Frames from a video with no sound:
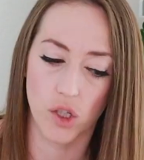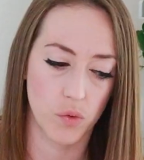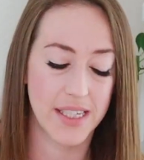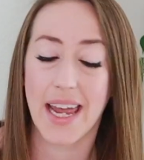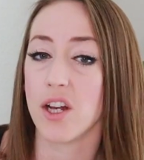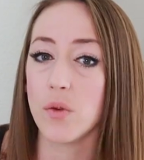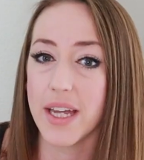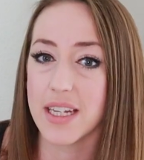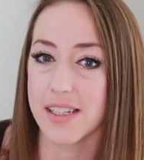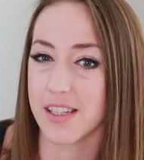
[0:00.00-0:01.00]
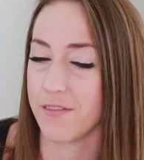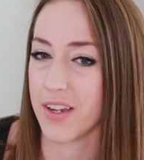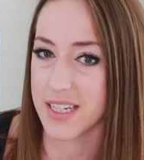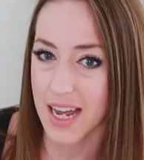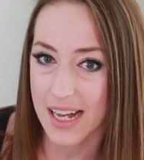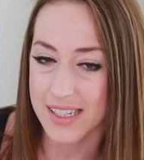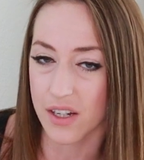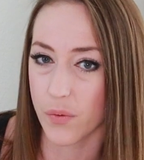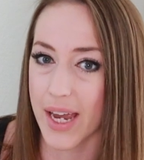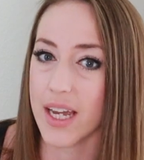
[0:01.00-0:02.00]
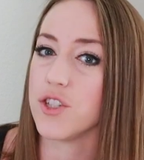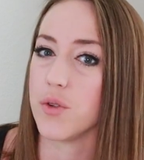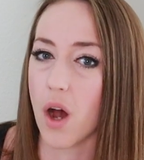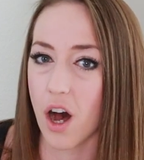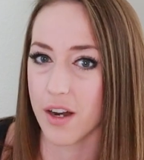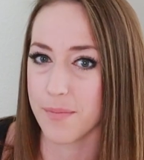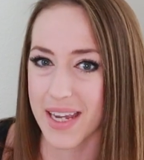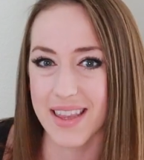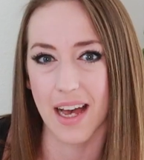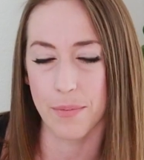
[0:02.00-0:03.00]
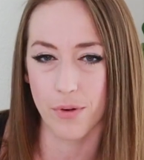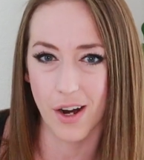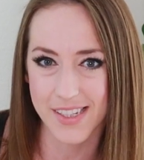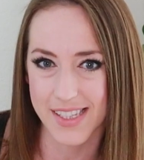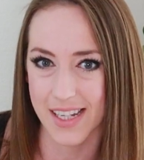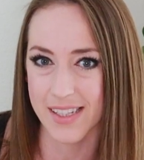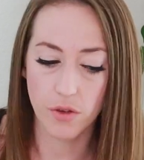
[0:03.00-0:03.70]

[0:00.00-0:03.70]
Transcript: So Tailwind is a fantastic way to automate that process.